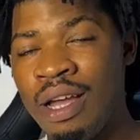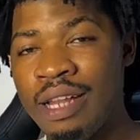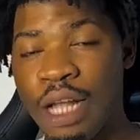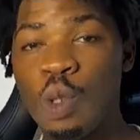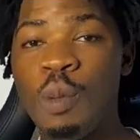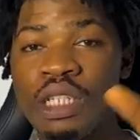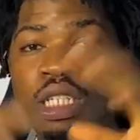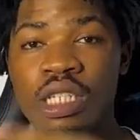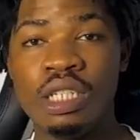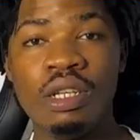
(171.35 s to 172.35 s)
There are two
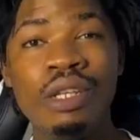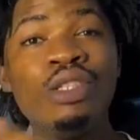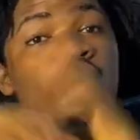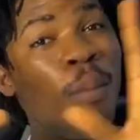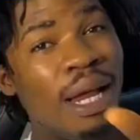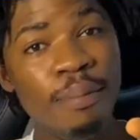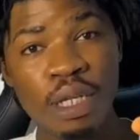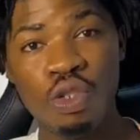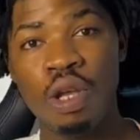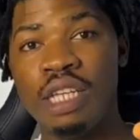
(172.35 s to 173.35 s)
places, so many
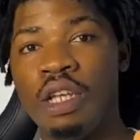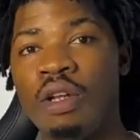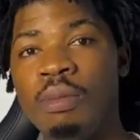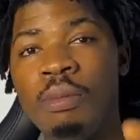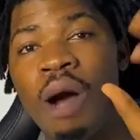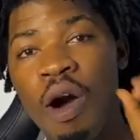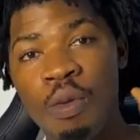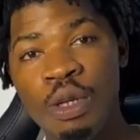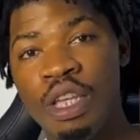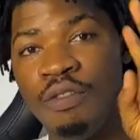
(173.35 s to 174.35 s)
places you can sell your domain, but I will
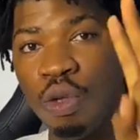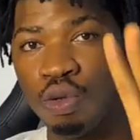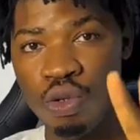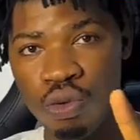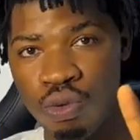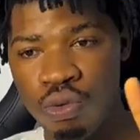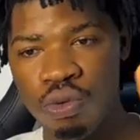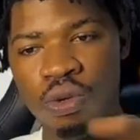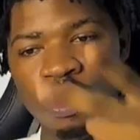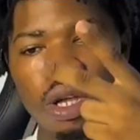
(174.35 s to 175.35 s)
be giving you two.
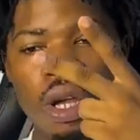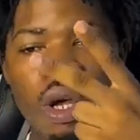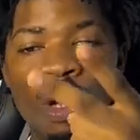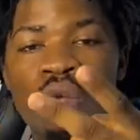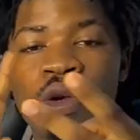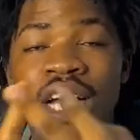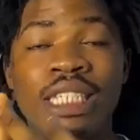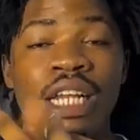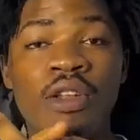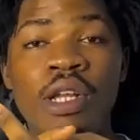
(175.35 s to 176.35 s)
You can
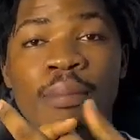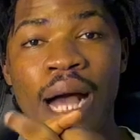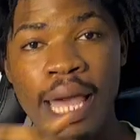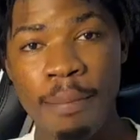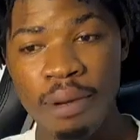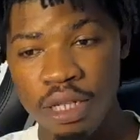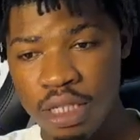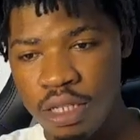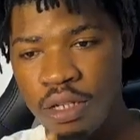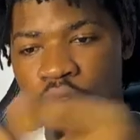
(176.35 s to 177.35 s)
sell it on a
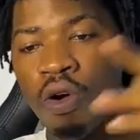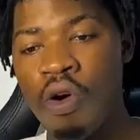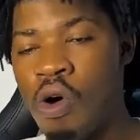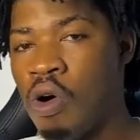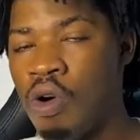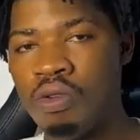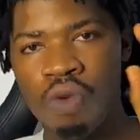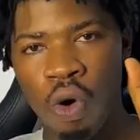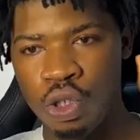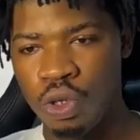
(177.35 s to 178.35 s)
marketplace or
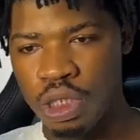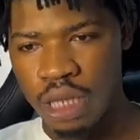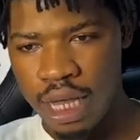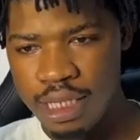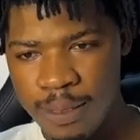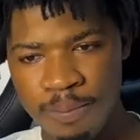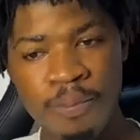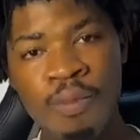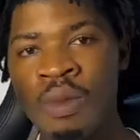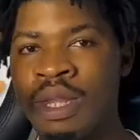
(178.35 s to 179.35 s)
auction site.
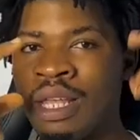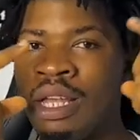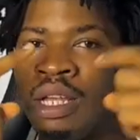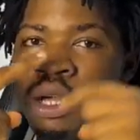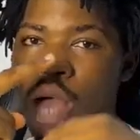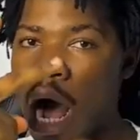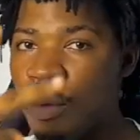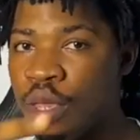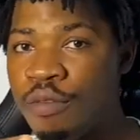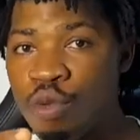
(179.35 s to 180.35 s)
I
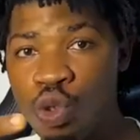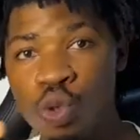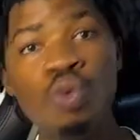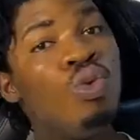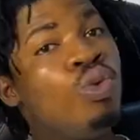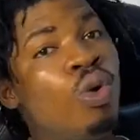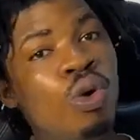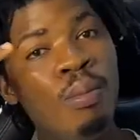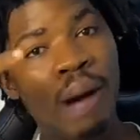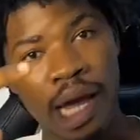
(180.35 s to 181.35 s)
will give you two
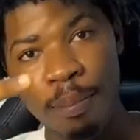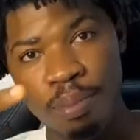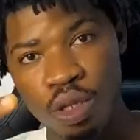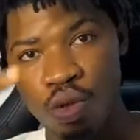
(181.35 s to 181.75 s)
marketplaces